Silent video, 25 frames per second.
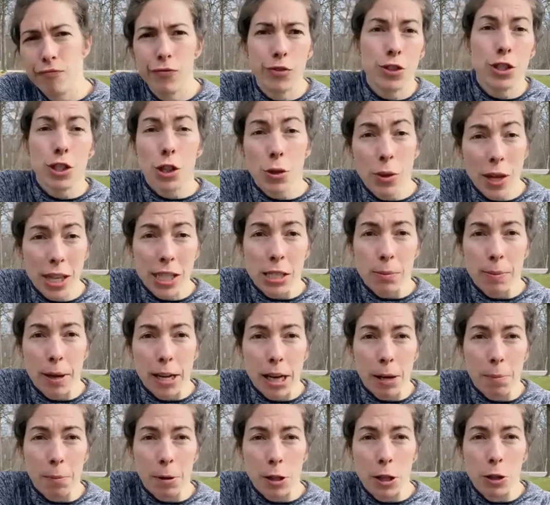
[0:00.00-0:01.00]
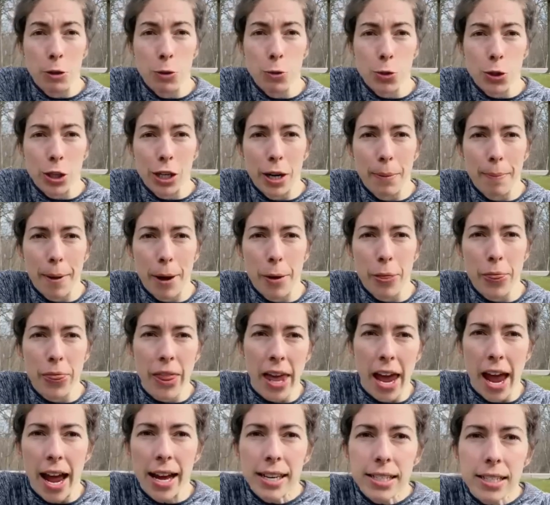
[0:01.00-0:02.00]
So that's my conclusion about
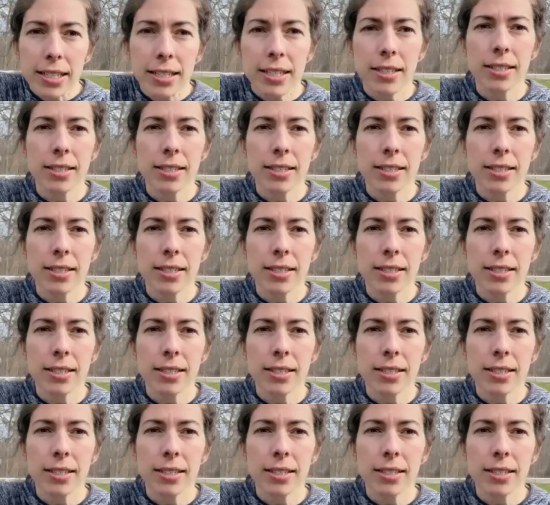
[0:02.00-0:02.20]
that.